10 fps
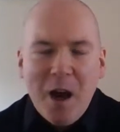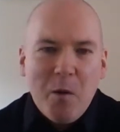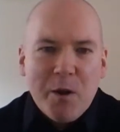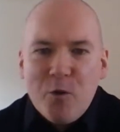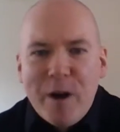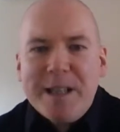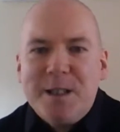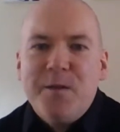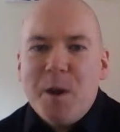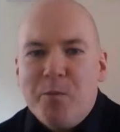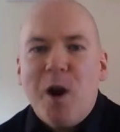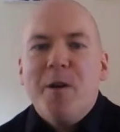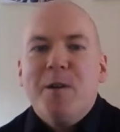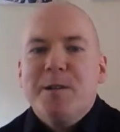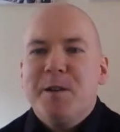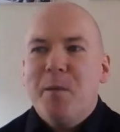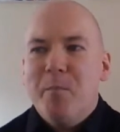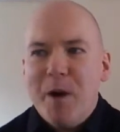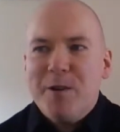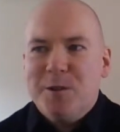while the rest of the brothers and the
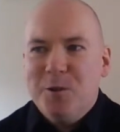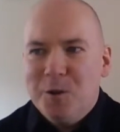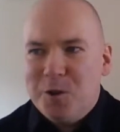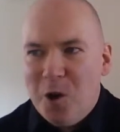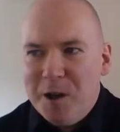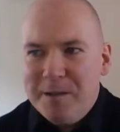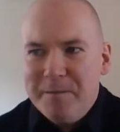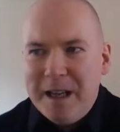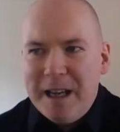mothers looked on.